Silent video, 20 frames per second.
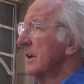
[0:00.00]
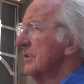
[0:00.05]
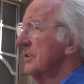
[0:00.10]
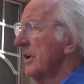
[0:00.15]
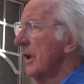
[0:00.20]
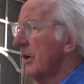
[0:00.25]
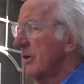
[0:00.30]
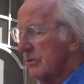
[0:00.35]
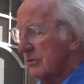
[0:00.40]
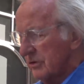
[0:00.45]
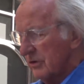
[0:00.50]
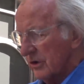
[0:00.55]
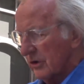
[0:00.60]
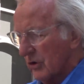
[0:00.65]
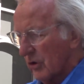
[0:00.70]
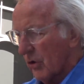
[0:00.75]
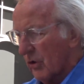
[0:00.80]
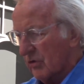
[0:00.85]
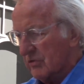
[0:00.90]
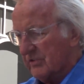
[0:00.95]
no
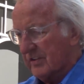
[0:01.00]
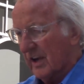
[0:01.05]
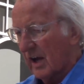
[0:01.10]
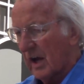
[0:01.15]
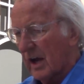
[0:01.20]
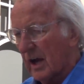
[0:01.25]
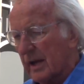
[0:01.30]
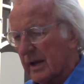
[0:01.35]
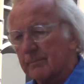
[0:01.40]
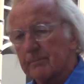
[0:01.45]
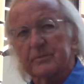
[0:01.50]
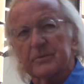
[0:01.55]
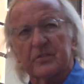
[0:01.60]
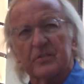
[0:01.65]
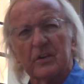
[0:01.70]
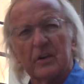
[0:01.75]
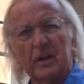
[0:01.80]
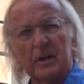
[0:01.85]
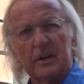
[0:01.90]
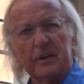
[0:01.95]
New York
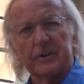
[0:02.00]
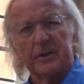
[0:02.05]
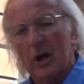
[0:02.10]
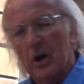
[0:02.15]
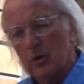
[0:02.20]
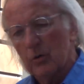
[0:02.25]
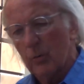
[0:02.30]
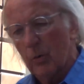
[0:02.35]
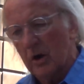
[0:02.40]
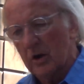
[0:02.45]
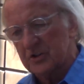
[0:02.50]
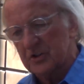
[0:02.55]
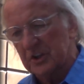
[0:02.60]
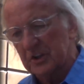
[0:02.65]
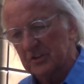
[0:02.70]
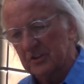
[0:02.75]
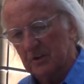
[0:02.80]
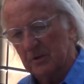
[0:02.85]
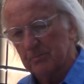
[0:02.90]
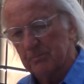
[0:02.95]
Times, no
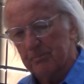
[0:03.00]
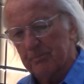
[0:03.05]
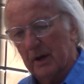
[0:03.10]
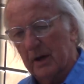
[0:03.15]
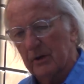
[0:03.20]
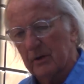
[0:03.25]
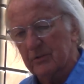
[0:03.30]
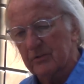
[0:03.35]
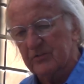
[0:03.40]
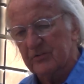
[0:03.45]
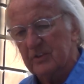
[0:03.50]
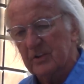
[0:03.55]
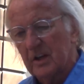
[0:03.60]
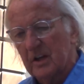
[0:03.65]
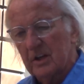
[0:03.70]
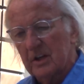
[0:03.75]
Washington Post,